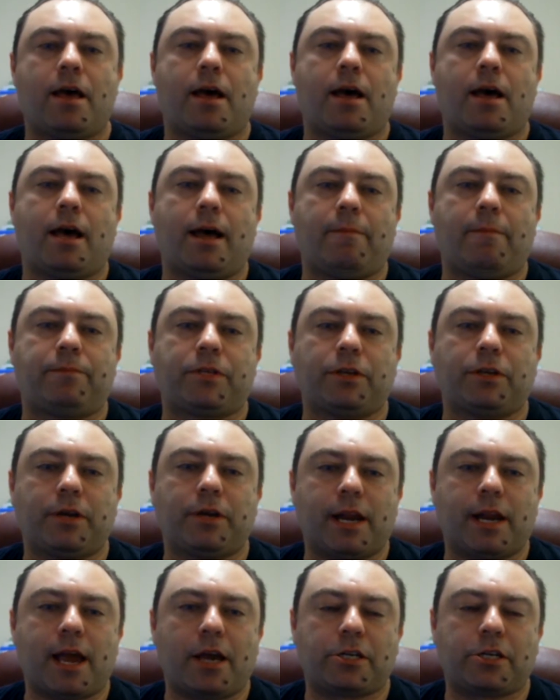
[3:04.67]
So you
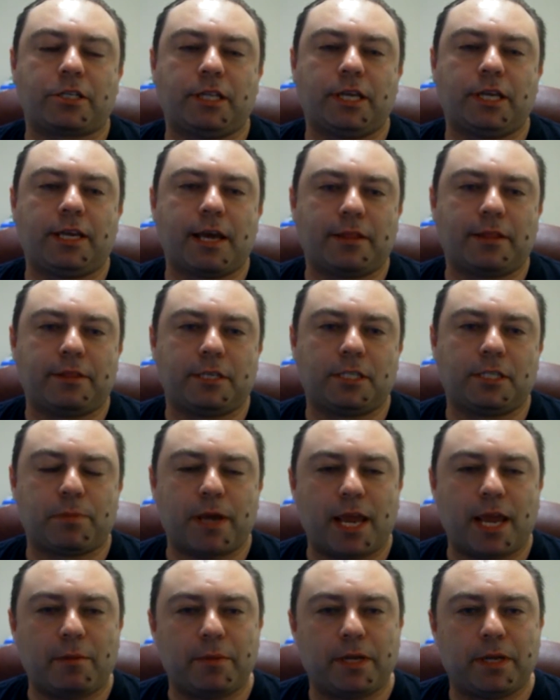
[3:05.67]
could actually get this
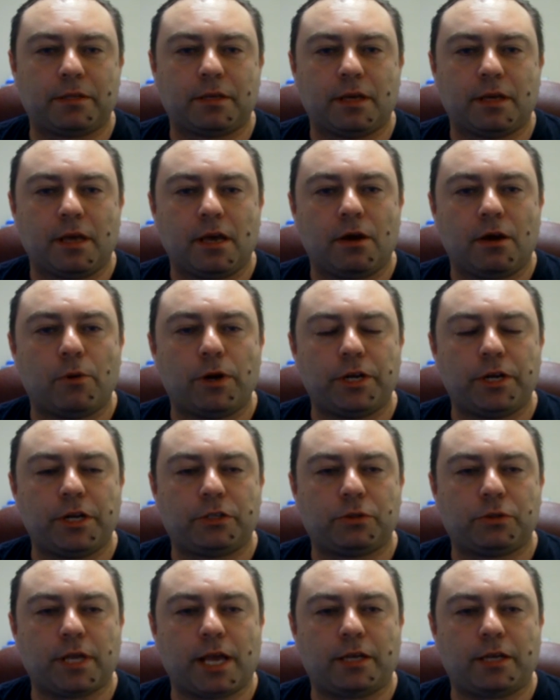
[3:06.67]
payment with your
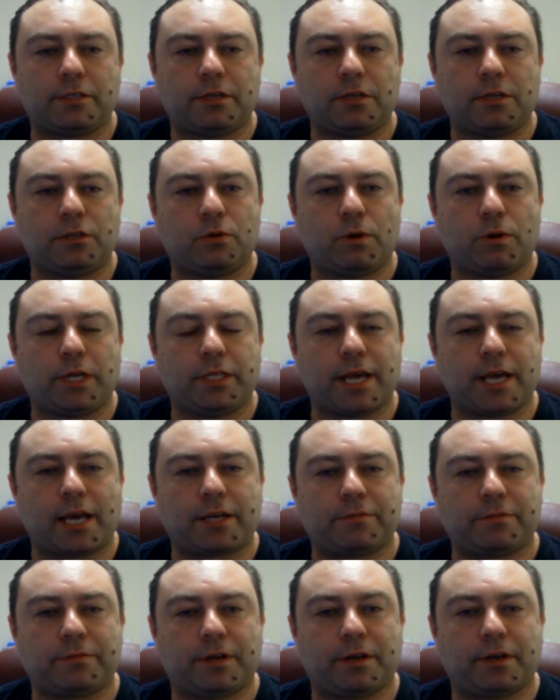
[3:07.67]
2020
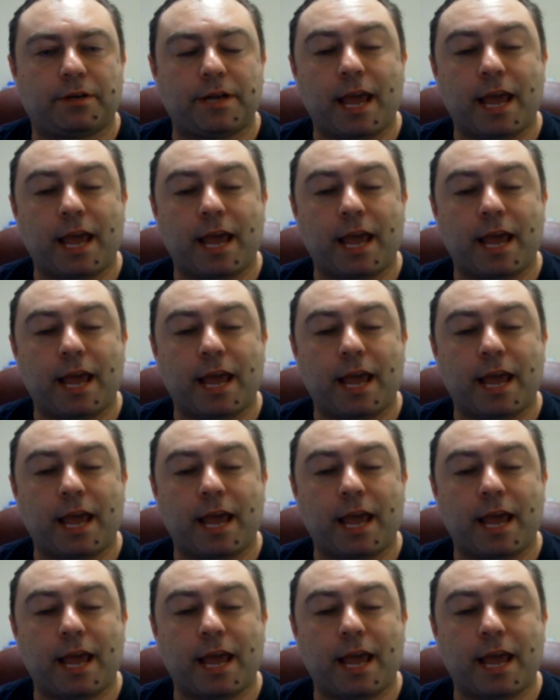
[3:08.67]
tax return.